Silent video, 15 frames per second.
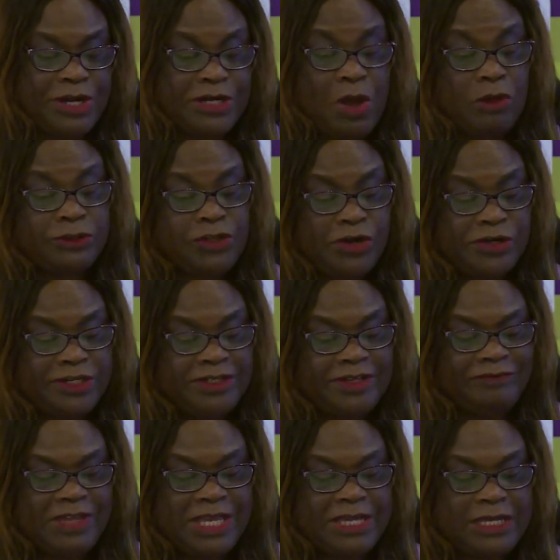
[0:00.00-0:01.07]
and
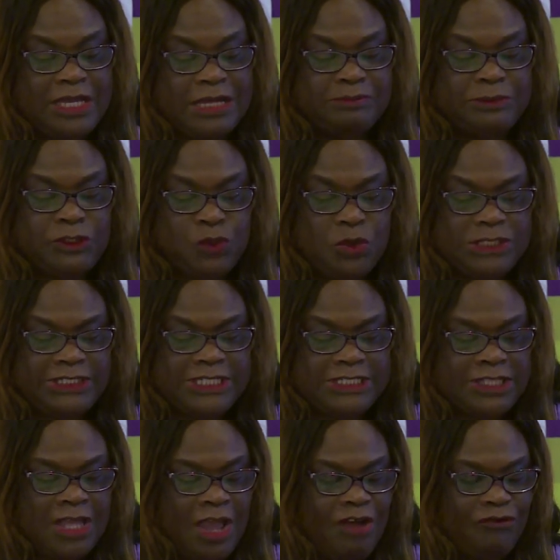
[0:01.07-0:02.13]
alternative income
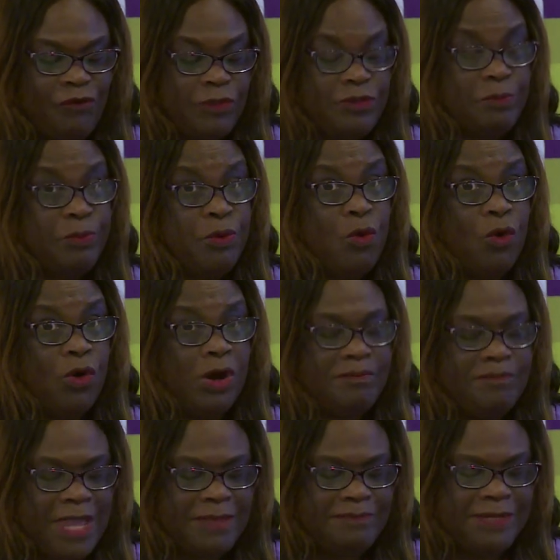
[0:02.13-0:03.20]
sources for the
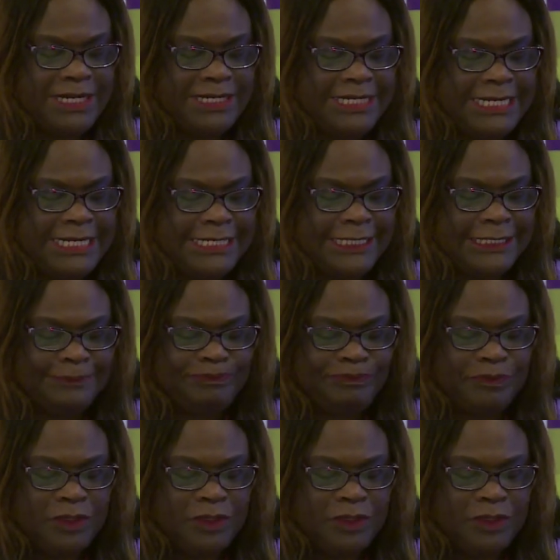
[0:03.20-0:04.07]
poor may be needed.